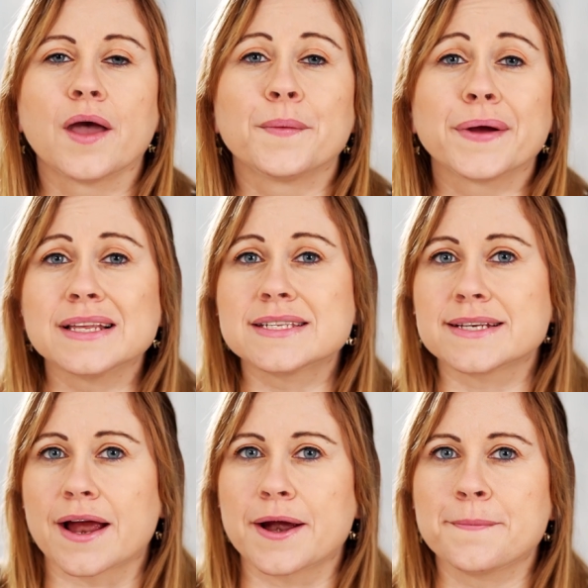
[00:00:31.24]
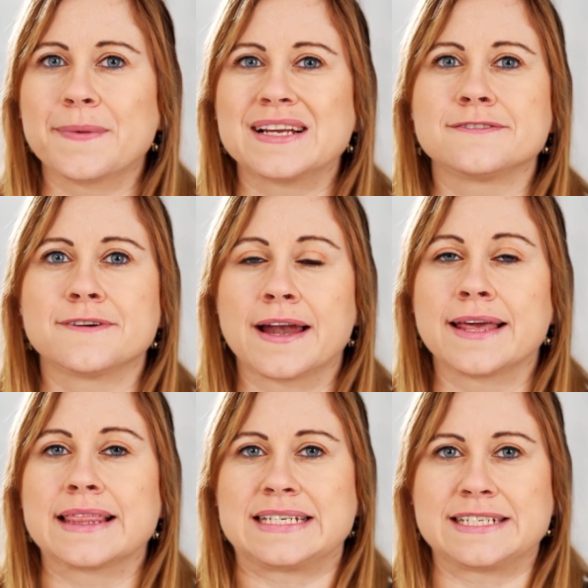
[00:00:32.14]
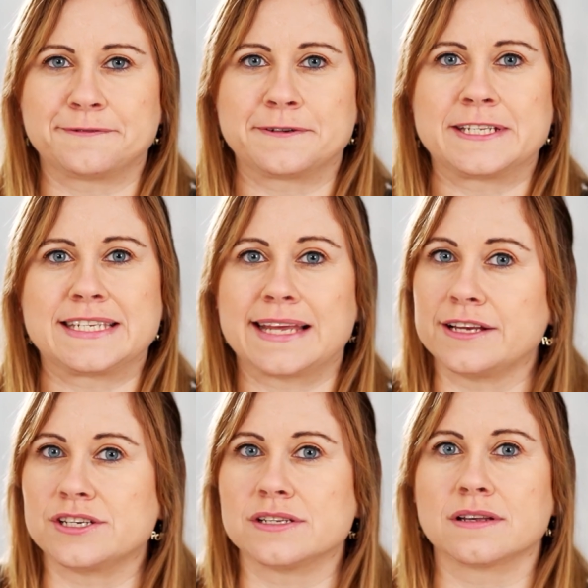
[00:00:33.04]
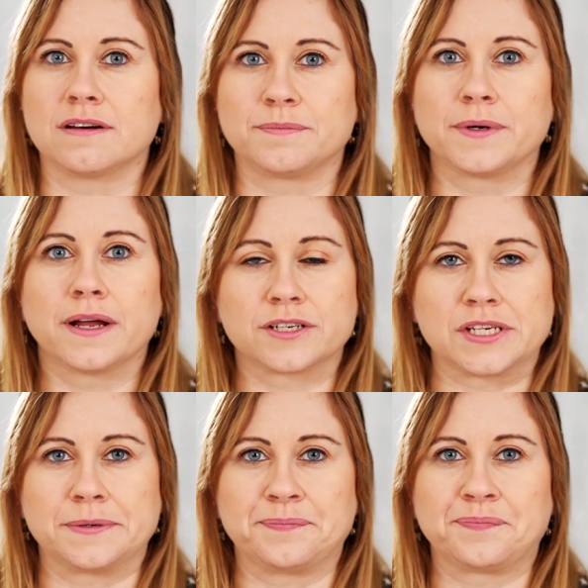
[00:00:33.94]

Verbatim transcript: We're gonna start by defining the different stages of production.